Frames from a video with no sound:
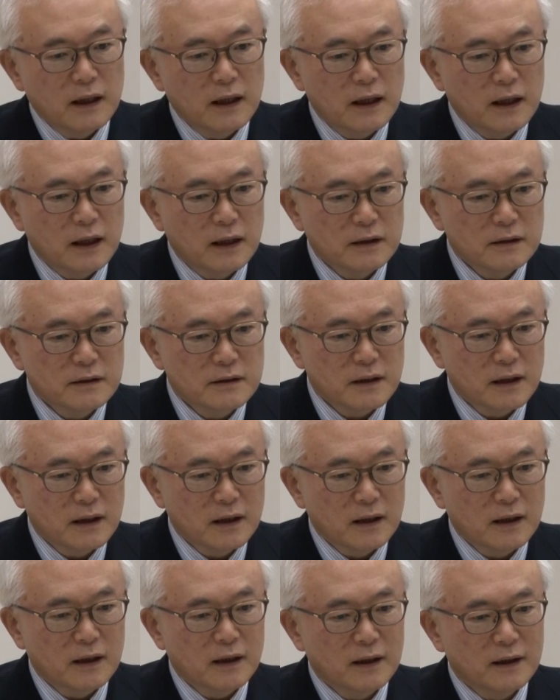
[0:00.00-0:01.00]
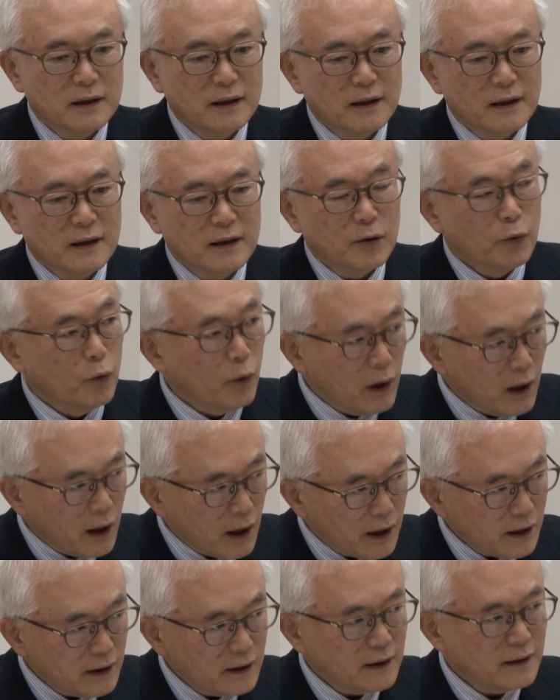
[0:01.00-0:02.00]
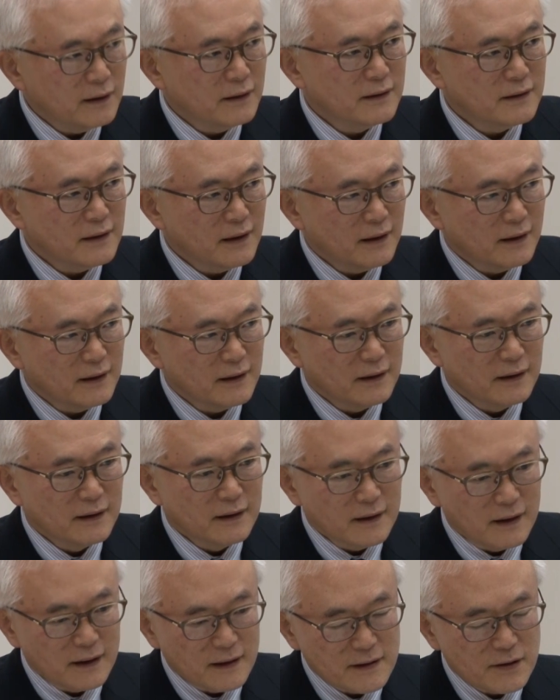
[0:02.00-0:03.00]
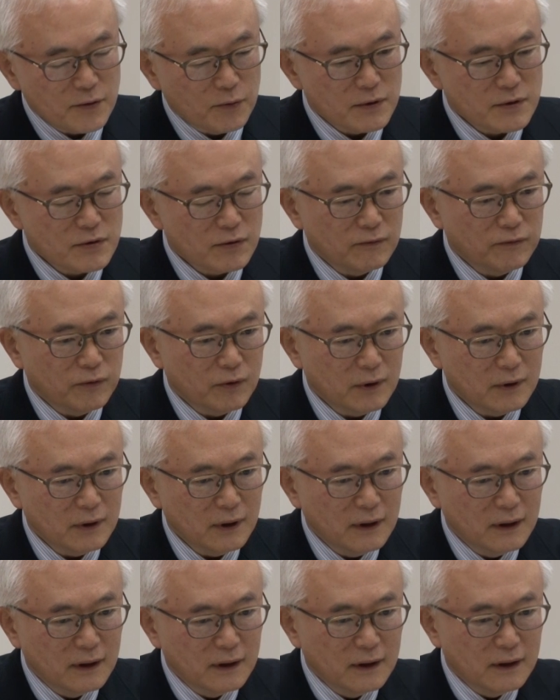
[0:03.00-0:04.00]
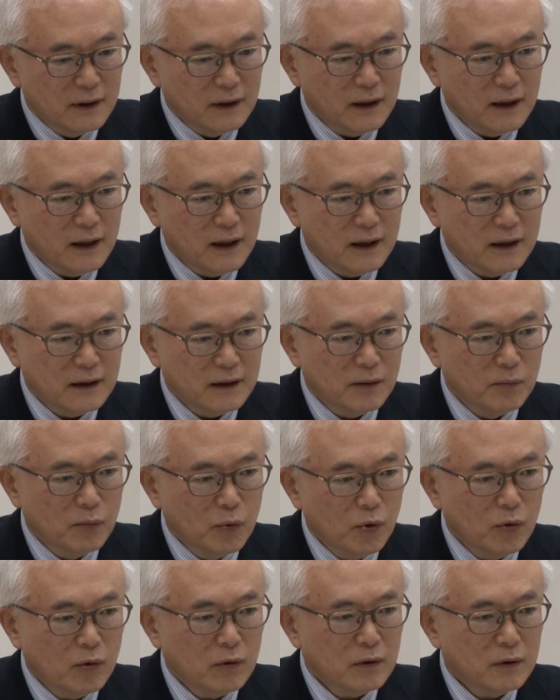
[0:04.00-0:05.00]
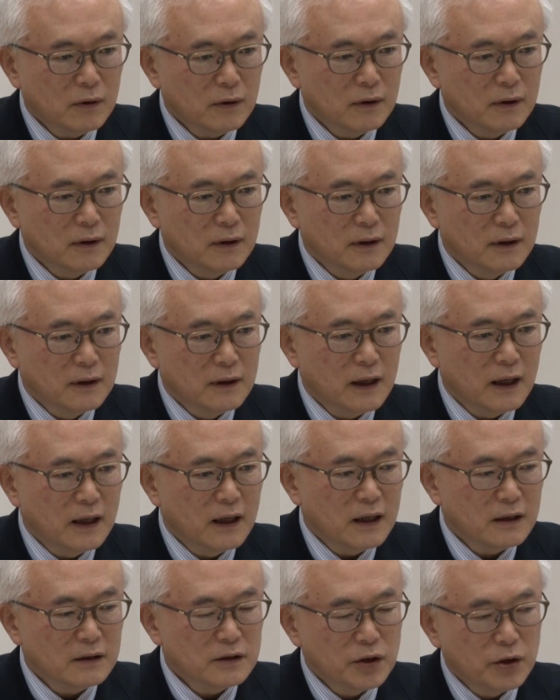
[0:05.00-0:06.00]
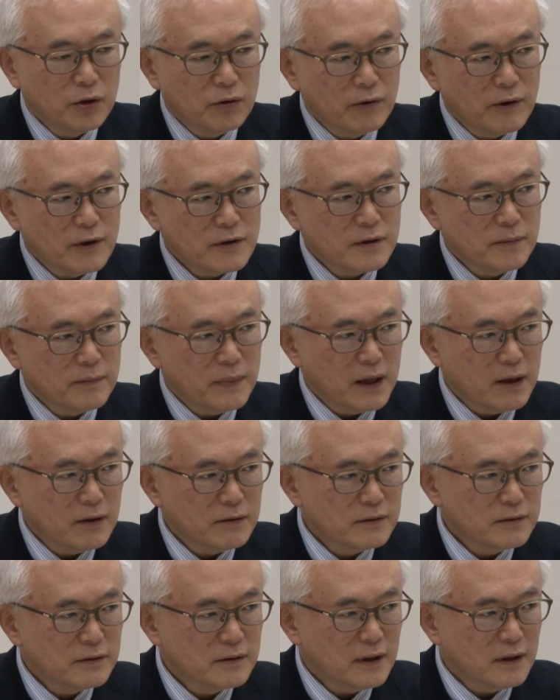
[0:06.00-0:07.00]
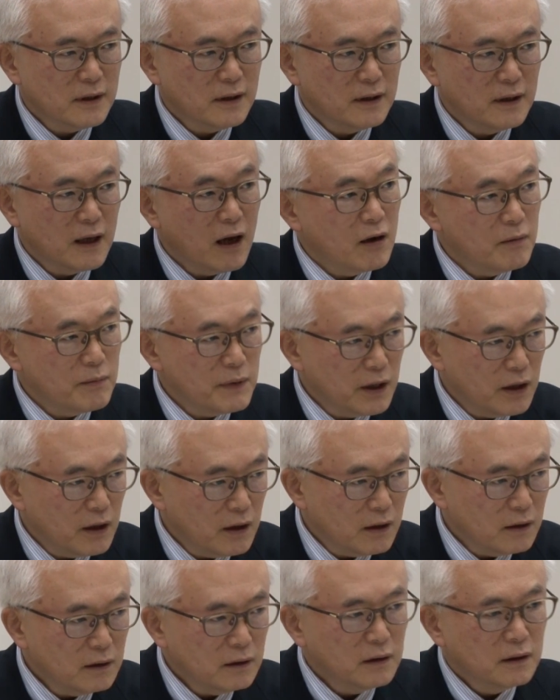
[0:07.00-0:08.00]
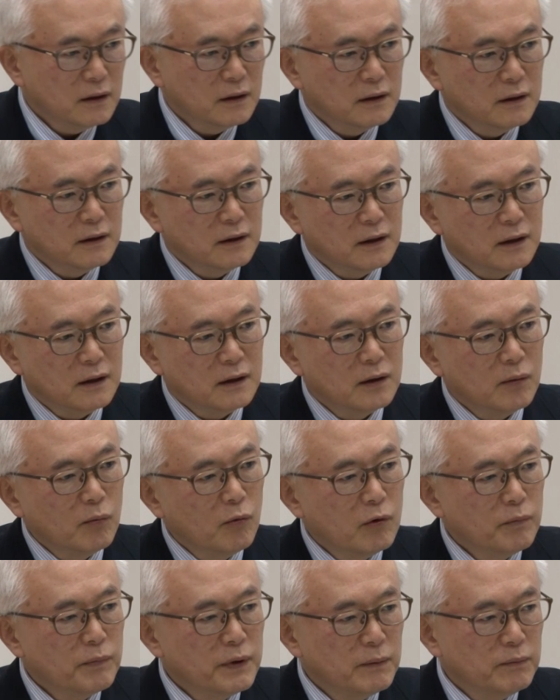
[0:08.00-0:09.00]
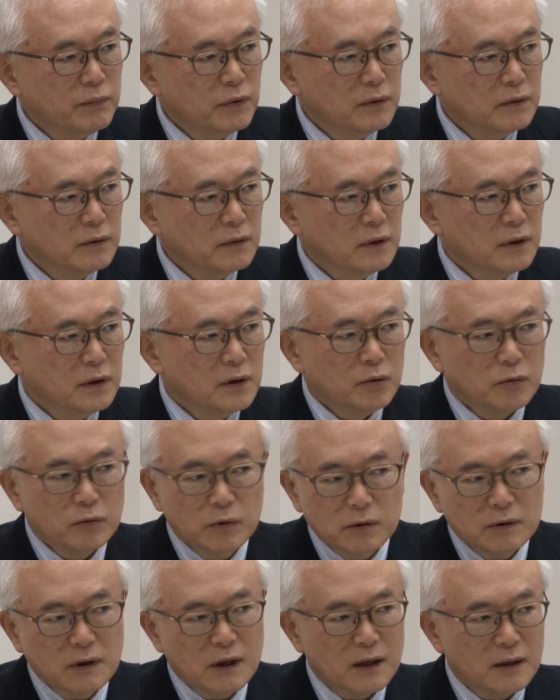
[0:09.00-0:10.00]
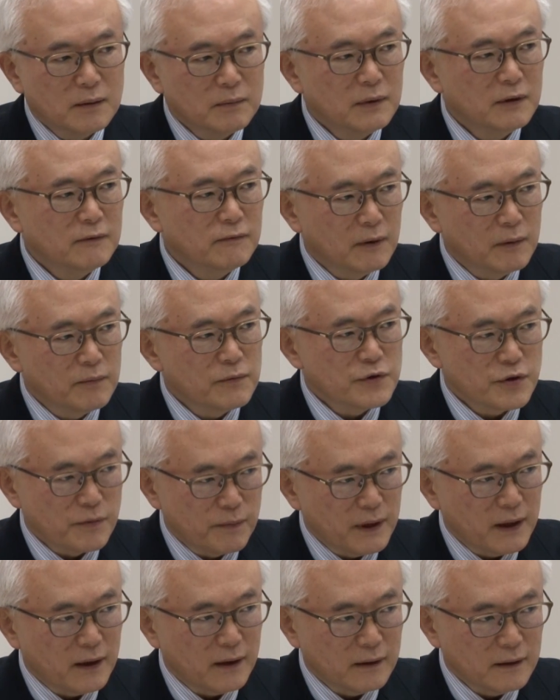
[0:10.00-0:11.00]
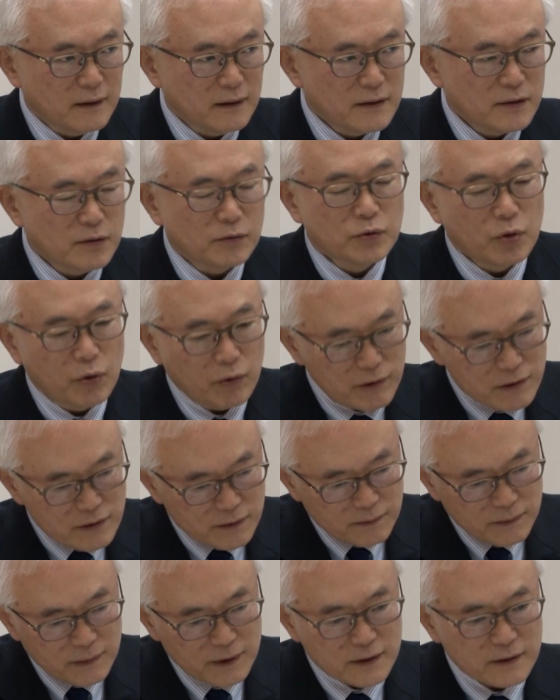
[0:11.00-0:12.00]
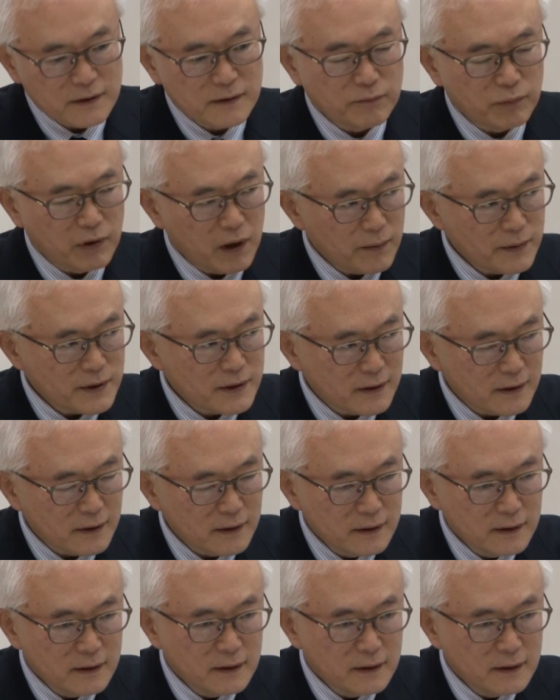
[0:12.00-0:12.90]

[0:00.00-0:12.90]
and wine, and so on and so forth. And the more they get curious about Armenia, the more people will come from Japan. So tourism is promising.